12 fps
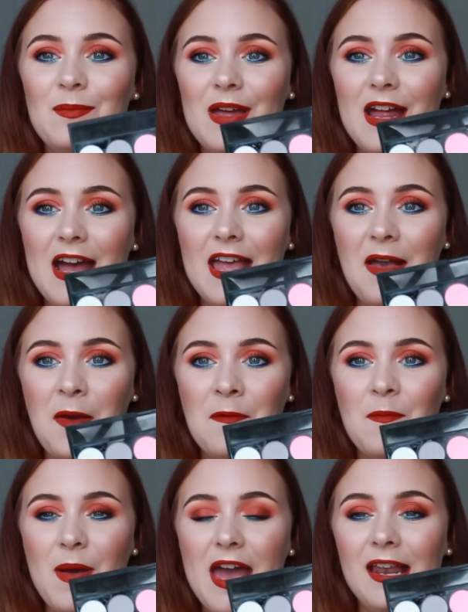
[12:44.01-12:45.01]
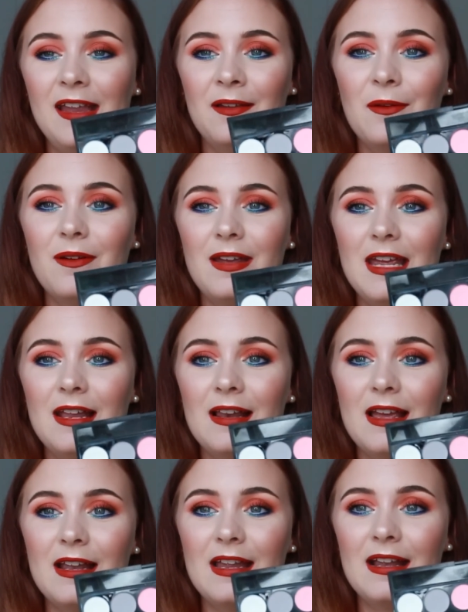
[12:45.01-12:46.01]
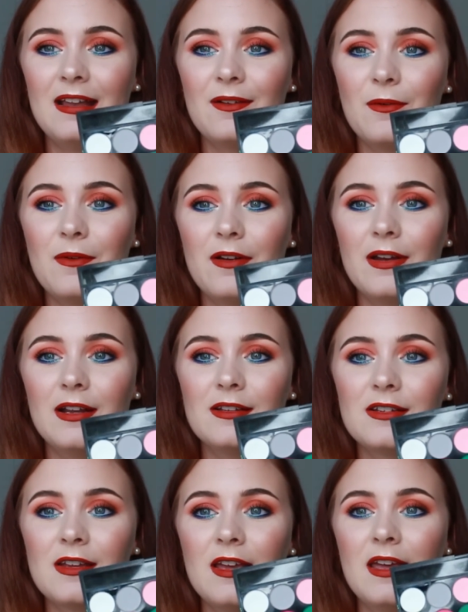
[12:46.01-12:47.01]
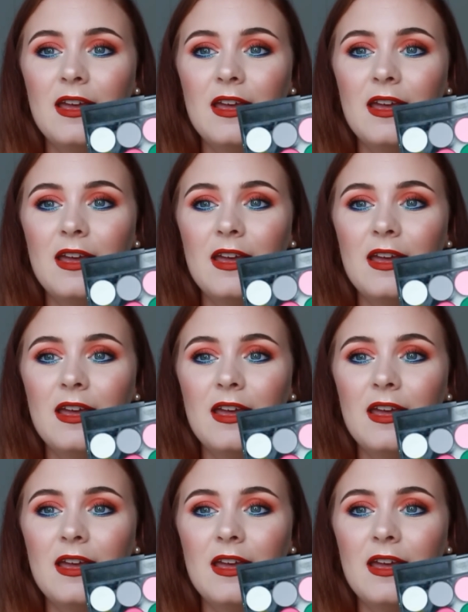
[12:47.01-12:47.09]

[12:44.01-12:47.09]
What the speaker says: But I have pan in the green, and then in the orange,